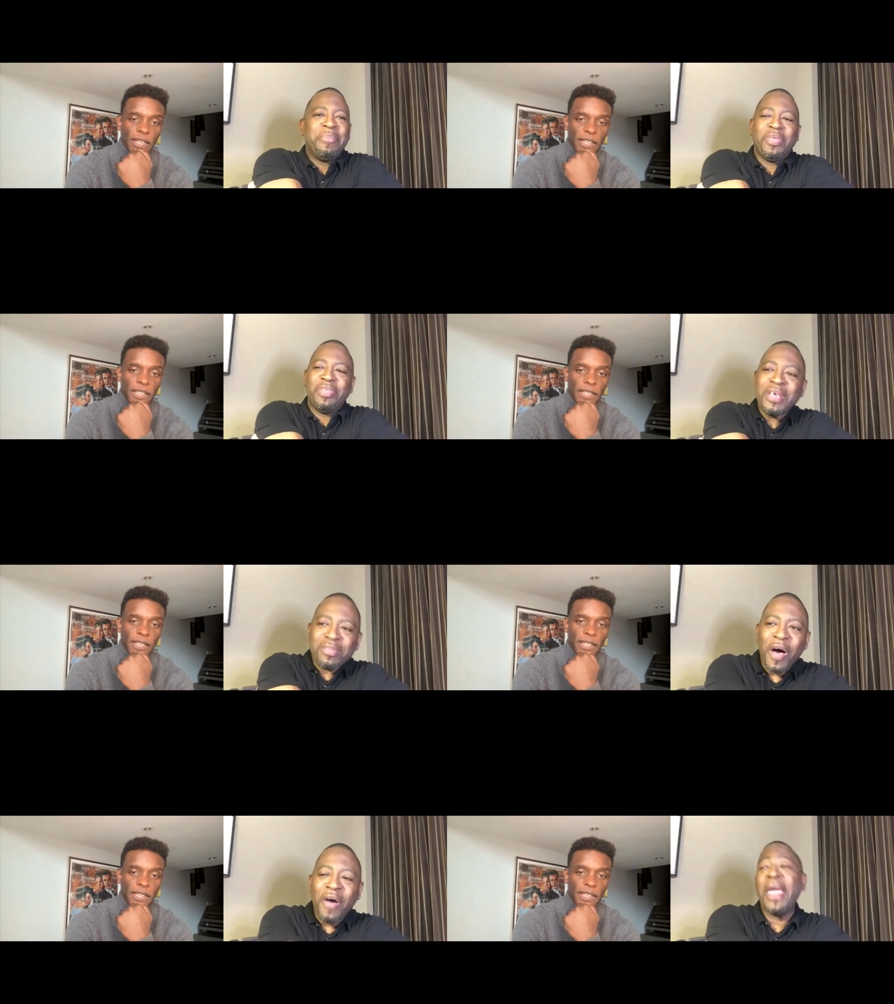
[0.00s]

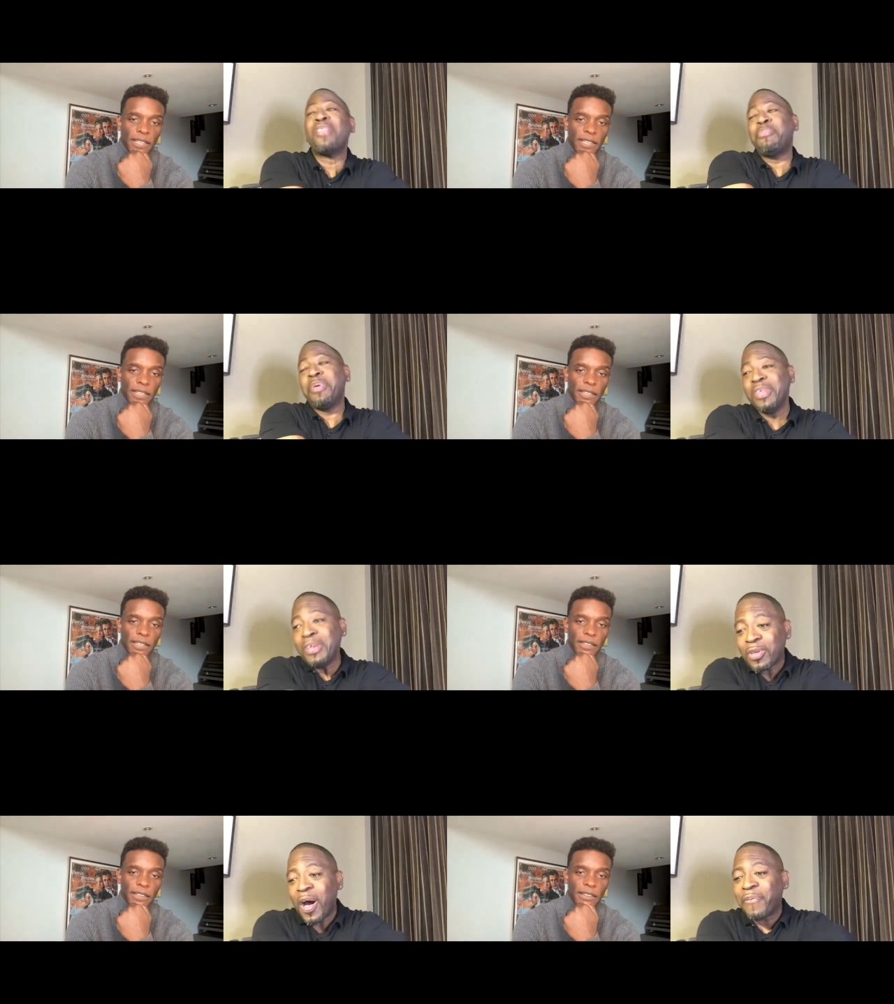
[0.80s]
Speaker 1: police ex
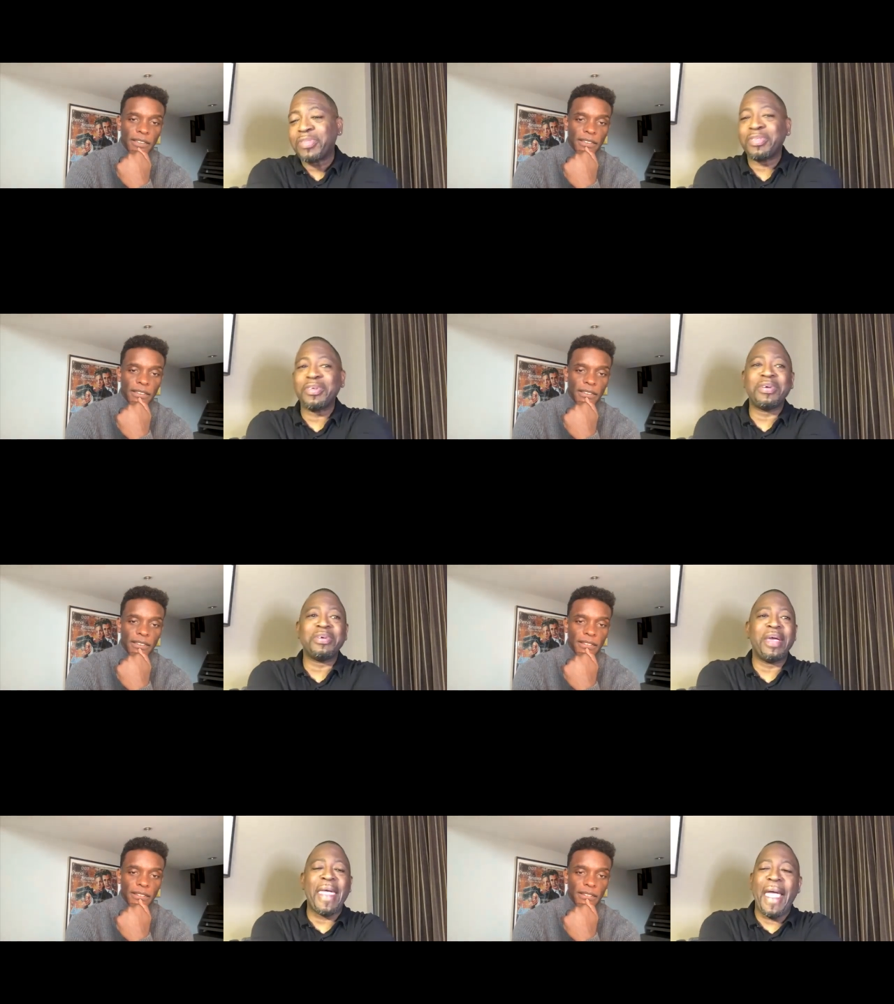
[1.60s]
police
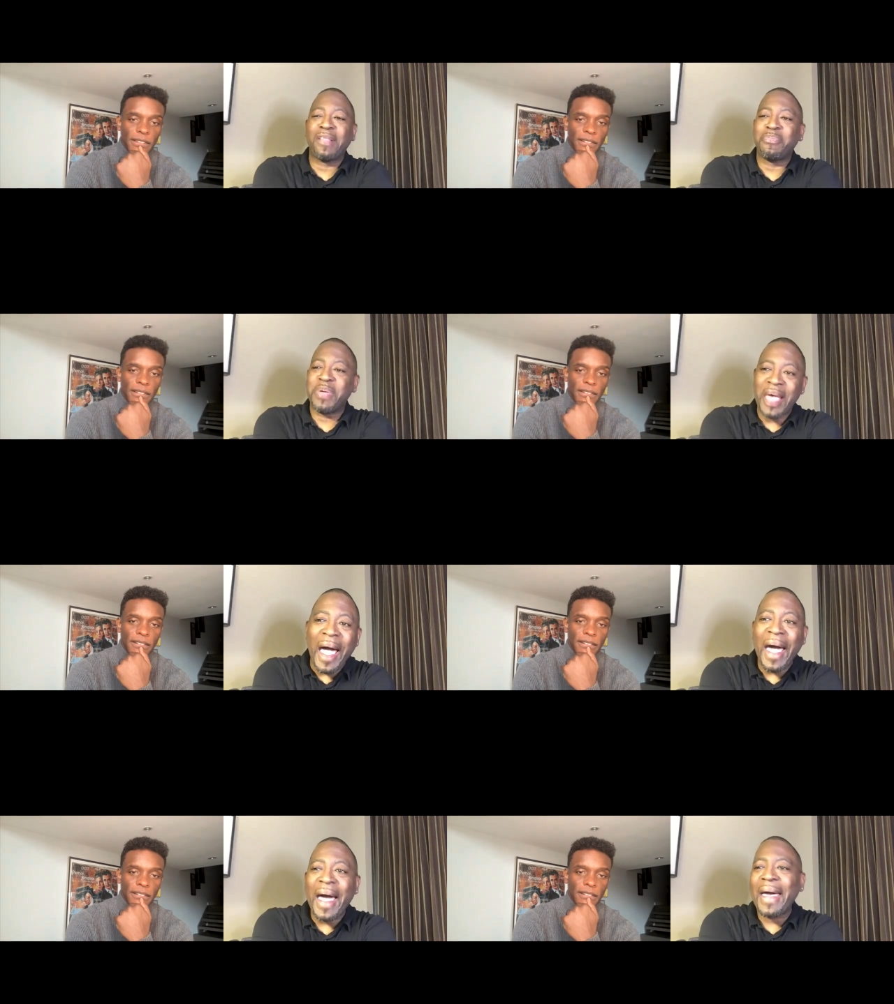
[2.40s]
officer, ex
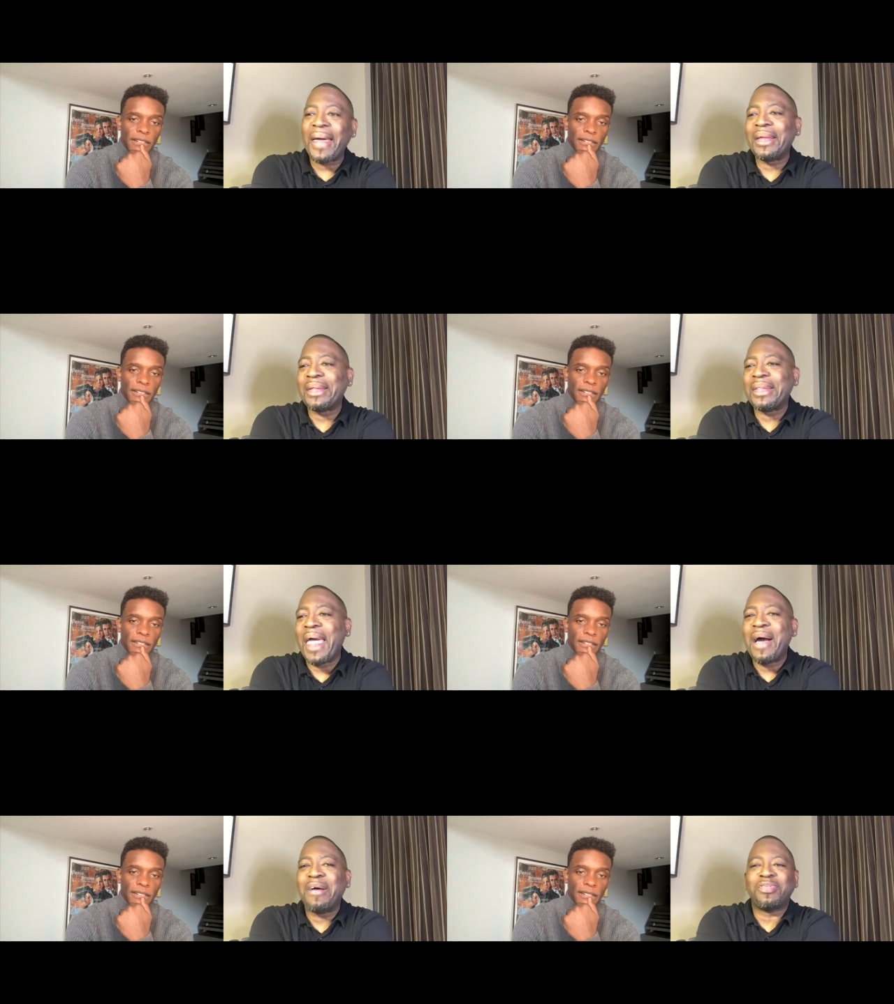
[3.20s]
PI,
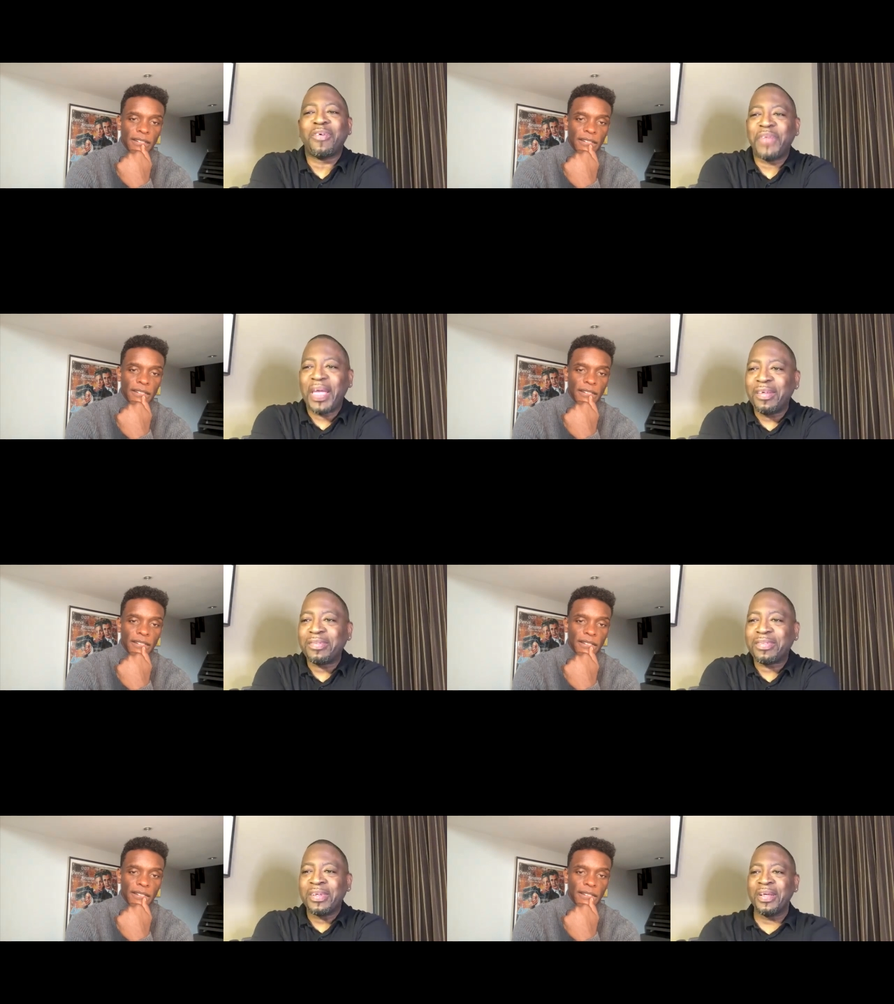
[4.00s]
now
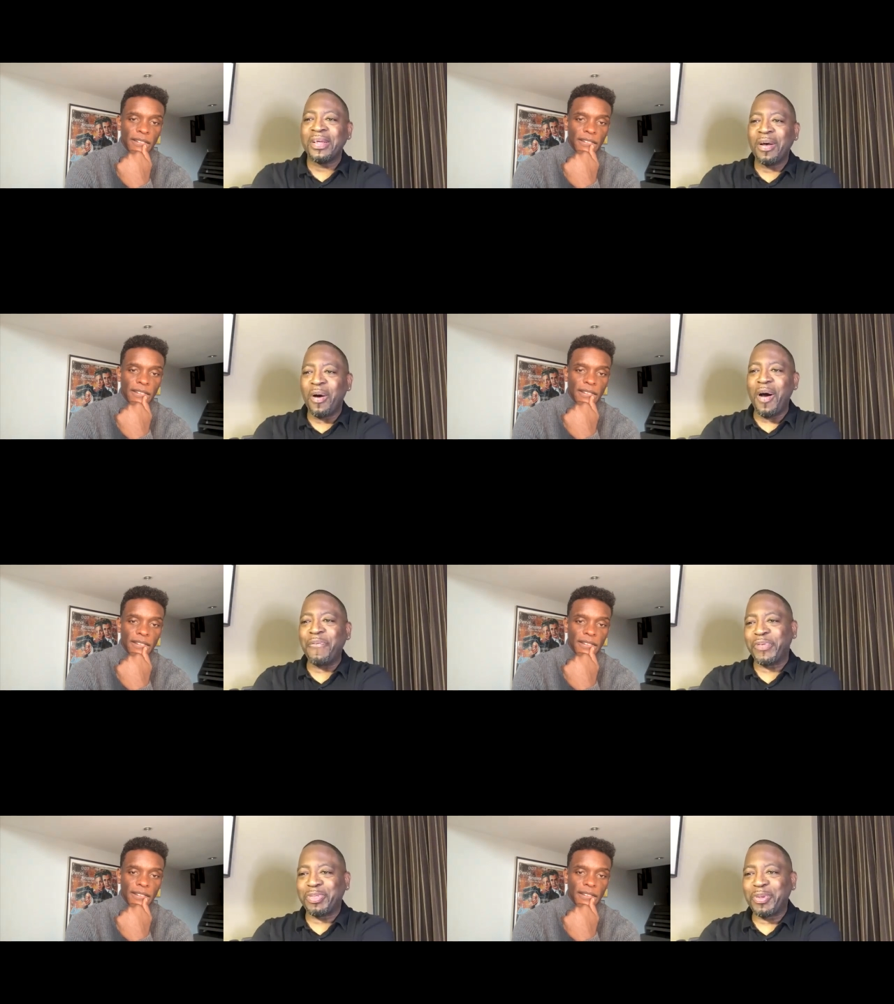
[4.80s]
surveillance
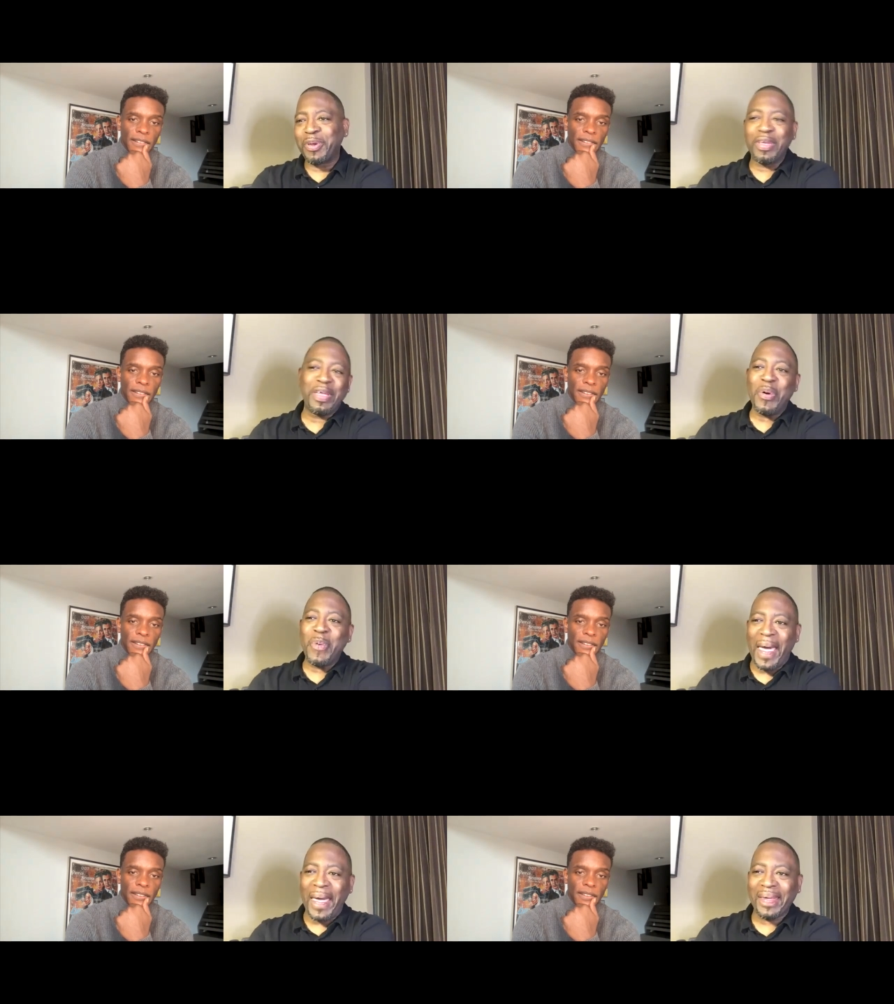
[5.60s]
officer in a
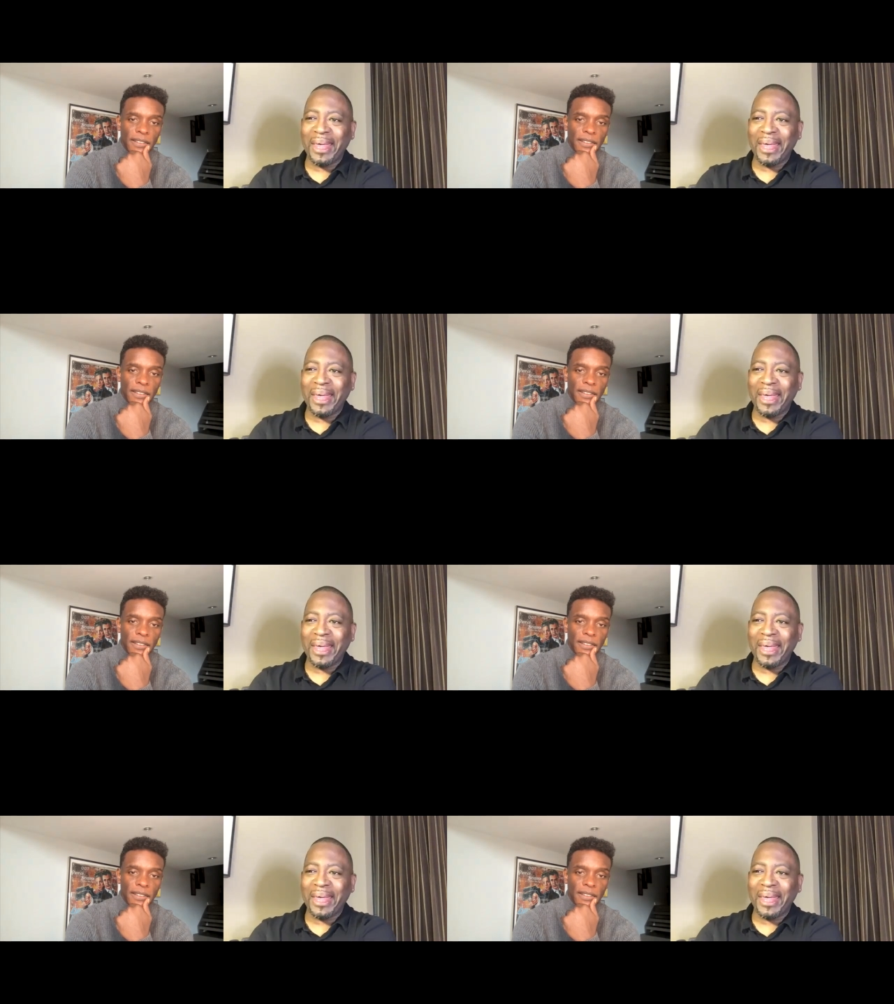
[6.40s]
way.